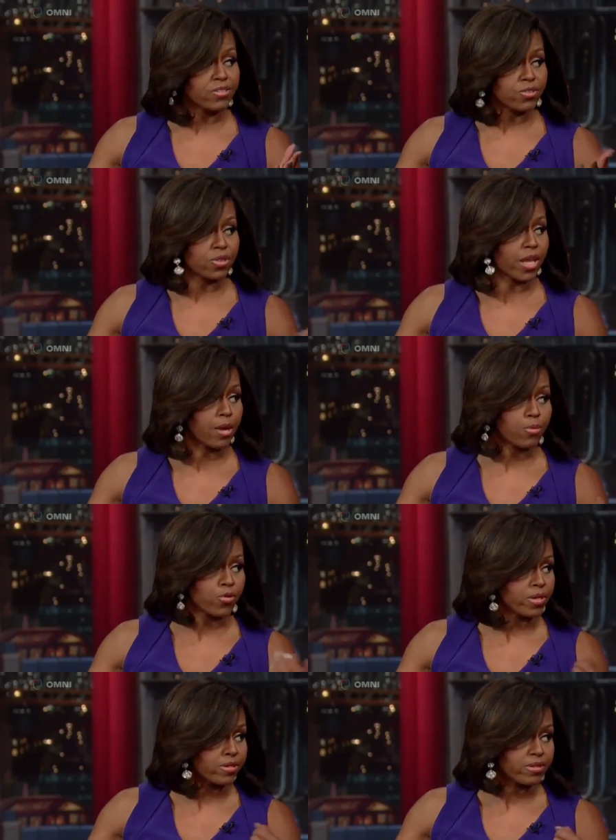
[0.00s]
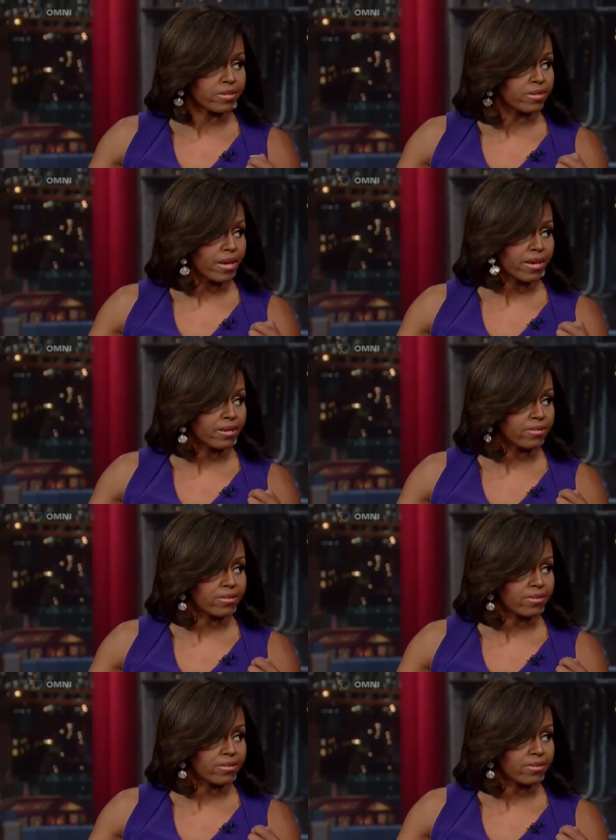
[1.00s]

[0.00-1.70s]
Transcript: as glamorous as,